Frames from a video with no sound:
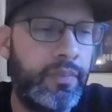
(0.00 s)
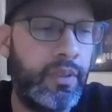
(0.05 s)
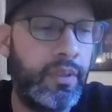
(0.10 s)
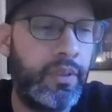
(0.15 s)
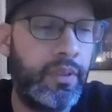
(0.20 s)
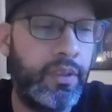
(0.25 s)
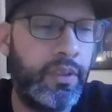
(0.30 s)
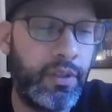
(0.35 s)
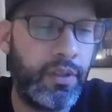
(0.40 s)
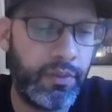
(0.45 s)

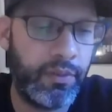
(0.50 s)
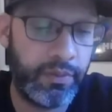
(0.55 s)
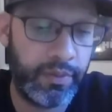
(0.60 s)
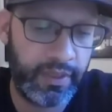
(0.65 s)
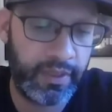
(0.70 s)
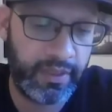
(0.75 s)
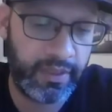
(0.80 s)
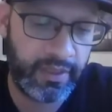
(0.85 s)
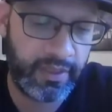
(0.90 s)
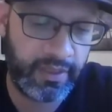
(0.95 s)

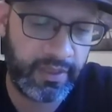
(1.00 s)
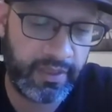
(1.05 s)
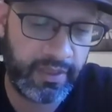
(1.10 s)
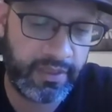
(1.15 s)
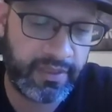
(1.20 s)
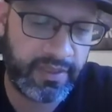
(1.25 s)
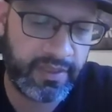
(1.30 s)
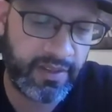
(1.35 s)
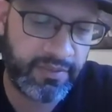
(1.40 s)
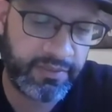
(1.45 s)

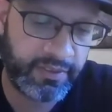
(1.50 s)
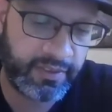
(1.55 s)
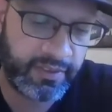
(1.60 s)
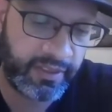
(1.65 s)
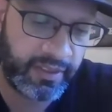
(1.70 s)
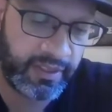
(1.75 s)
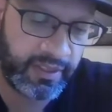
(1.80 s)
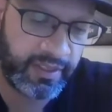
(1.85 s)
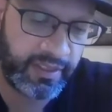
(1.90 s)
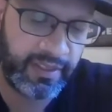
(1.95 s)
It's
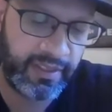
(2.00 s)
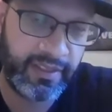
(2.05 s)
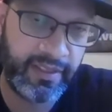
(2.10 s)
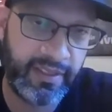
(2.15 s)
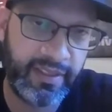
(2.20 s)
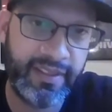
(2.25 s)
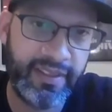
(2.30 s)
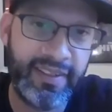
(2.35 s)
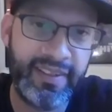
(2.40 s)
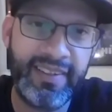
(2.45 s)
definitely
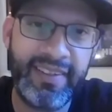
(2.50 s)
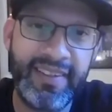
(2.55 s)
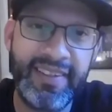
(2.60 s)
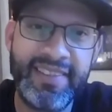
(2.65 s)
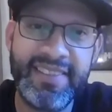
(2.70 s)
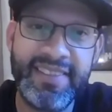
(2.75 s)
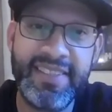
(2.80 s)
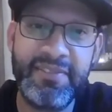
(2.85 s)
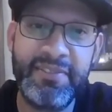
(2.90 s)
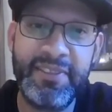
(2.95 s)

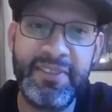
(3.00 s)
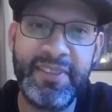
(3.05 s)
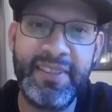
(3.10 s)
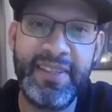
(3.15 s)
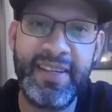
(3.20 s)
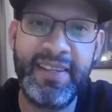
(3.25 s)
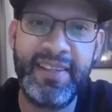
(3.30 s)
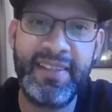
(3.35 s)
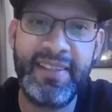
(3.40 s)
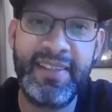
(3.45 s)

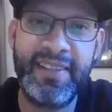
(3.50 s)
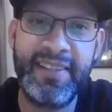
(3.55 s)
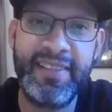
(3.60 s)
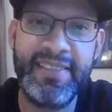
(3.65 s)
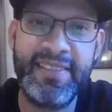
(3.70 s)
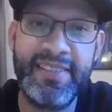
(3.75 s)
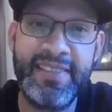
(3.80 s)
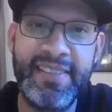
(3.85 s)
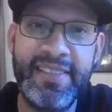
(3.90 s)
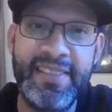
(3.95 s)
not an
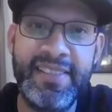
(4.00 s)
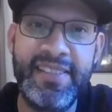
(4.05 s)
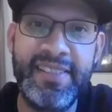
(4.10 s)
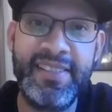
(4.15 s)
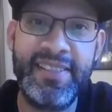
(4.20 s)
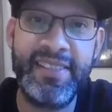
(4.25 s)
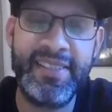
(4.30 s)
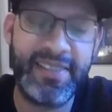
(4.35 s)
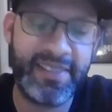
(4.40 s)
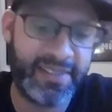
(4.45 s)
easy
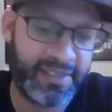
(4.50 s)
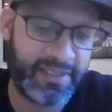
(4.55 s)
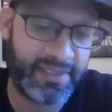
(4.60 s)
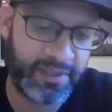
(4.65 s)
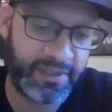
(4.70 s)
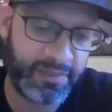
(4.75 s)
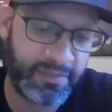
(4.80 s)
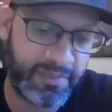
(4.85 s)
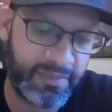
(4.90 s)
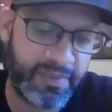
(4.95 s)

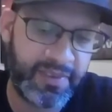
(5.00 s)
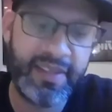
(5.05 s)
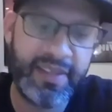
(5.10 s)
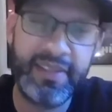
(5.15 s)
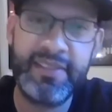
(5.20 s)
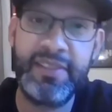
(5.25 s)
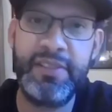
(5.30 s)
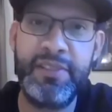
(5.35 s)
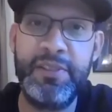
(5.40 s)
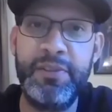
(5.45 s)

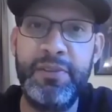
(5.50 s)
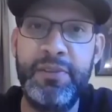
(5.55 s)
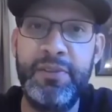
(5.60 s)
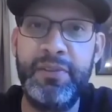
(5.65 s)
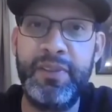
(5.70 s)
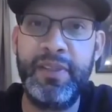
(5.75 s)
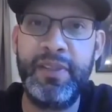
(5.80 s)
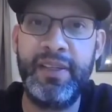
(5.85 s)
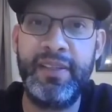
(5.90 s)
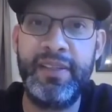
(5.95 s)
thing to
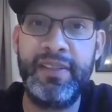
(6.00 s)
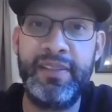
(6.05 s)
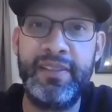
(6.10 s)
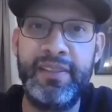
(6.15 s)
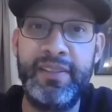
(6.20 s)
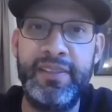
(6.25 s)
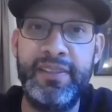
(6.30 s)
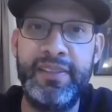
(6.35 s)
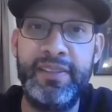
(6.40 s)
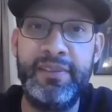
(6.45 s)
do, like
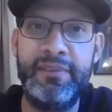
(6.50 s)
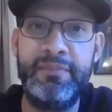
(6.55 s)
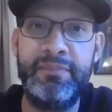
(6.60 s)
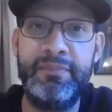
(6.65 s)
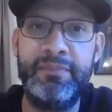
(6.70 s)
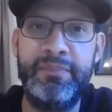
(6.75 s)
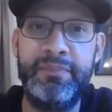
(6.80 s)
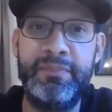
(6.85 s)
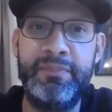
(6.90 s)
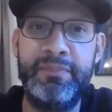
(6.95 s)

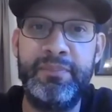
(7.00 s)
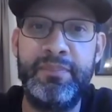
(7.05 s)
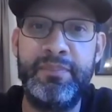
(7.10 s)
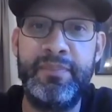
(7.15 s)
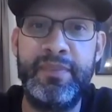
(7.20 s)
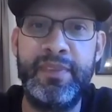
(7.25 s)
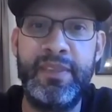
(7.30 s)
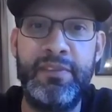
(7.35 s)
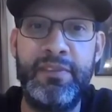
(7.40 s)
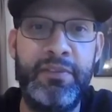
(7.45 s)

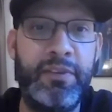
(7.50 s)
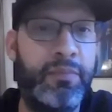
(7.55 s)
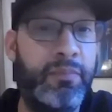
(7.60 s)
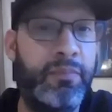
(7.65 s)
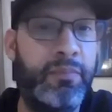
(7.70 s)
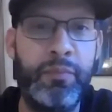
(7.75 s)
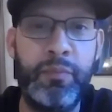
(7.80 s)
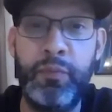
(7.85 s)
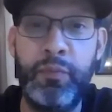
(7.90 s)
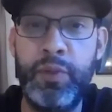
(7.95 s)

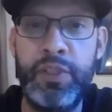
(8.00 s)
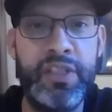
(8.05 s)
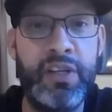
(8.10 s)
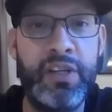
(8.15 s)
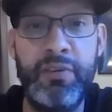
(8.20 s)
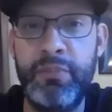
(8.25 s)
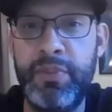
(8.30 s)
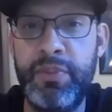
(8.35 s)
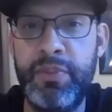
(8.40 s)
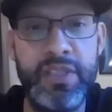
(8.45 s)
from
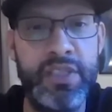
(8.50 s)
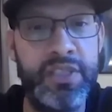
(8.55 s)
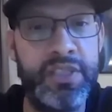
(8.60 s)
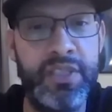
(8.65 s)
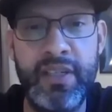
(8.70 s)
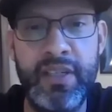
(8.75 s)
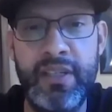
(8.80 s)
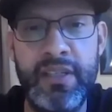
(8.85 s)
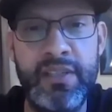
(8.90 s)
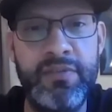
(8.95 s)
whichever
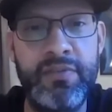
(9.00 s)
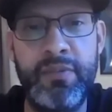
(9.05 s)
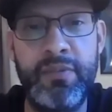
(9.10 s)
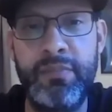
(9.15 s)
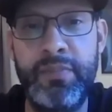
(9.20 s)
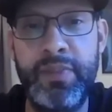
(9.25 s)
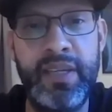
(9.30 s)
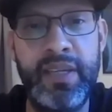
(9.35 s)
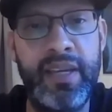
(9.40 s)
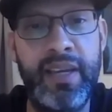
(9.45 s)
position it is,
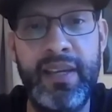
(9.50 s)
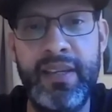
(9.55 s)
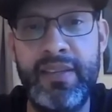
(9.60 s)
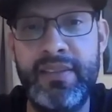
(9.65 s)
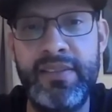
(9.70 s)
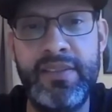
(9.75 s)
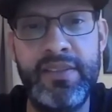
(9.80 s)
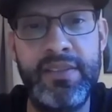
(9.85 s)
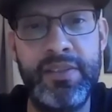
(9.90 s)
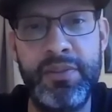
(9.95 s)
from
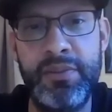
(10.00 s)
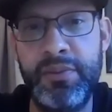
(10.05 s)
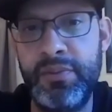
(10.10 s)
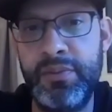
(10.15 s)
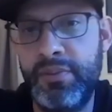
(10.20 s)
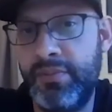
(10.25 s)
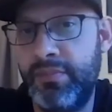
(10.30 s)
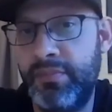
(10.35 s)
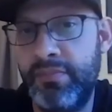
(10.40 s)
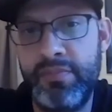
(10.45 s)
PAs
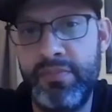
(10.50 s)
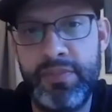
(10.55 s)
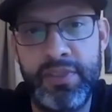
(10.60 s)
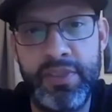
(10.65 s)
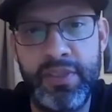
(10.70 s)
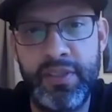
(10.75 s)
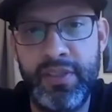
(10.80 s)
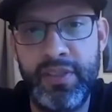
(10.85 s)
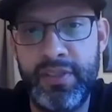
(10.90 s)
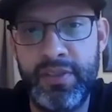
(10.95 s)
to
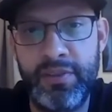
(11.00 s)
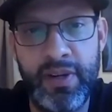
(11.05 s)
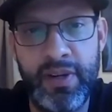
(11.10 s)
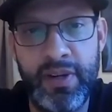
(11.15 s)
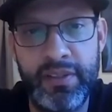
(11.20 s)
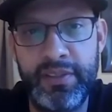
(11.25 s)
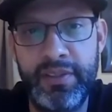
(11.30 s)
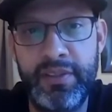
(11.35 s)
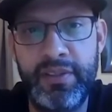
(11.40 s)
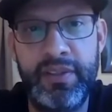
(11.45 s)
the
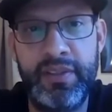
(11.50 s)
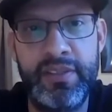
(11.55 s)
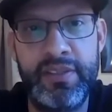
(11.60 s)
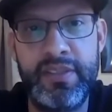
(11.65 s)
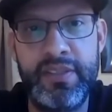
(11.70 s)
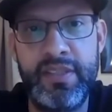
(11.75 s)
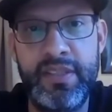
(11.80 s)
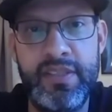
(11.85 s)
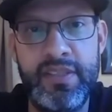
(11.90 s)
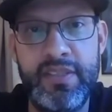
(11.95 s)
director,
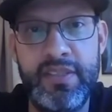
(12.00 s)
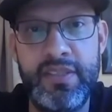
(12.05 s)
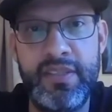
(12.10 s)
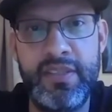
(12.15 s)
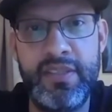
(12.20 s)
it's